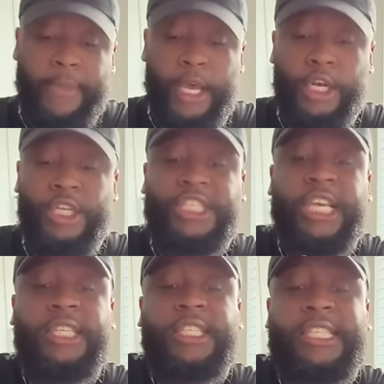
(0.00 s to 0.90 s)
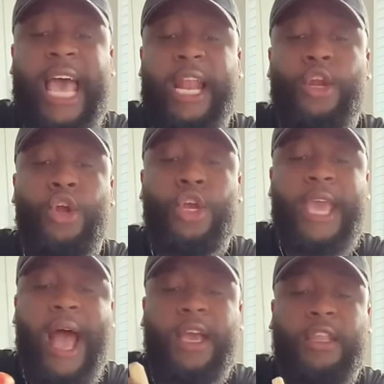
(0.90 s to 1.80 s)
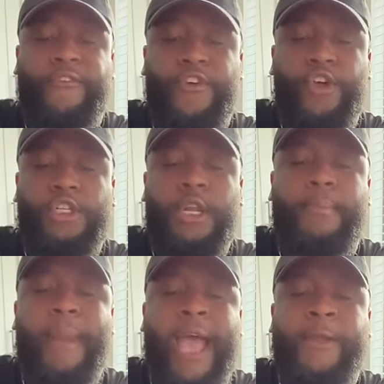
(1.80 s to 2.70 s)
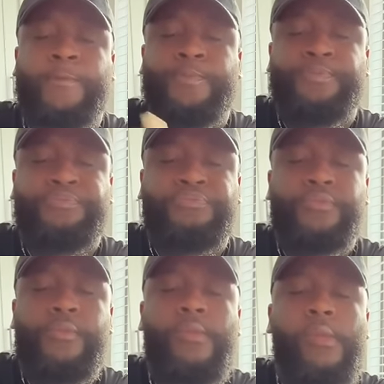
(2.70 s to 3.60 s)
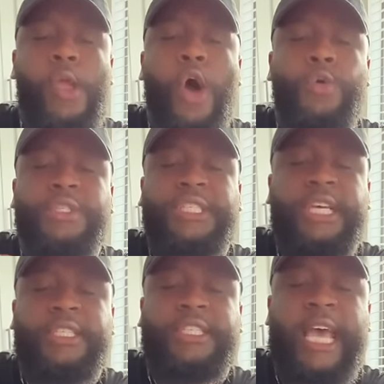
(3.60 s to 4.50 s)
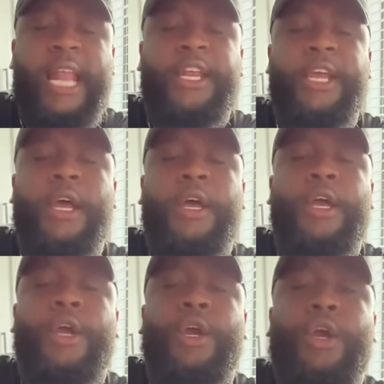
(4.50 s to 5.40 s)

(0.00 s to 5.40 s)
me a little Caesar salad here. Y'all get the first little bite on a Caesar salad here, here,